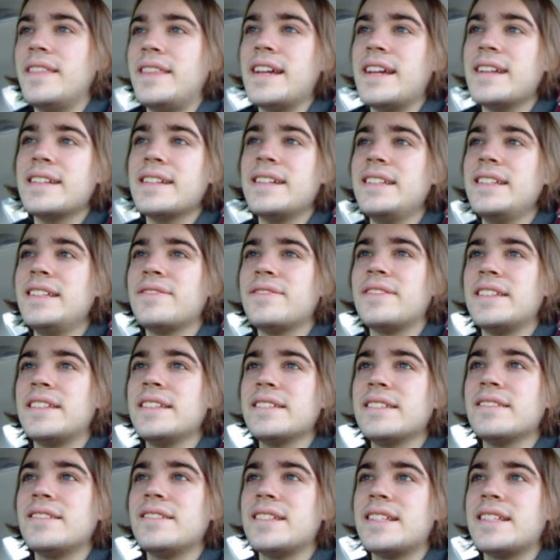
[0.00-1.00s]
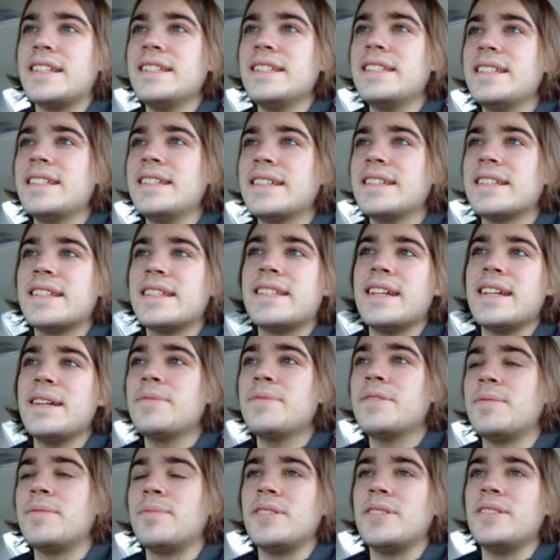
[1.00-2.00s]
That kind of thing just isn't
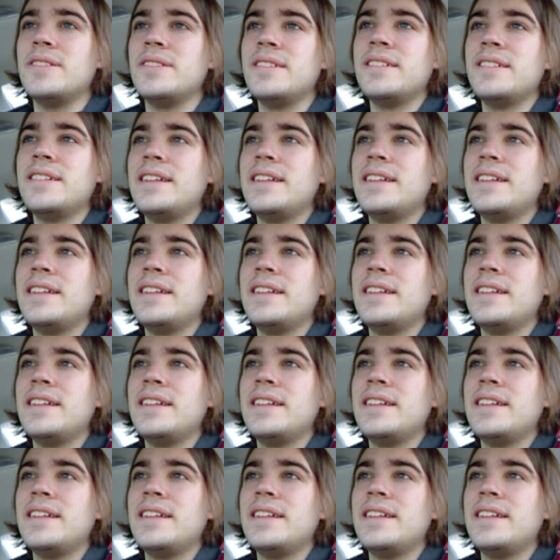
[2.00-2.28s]
acceptable.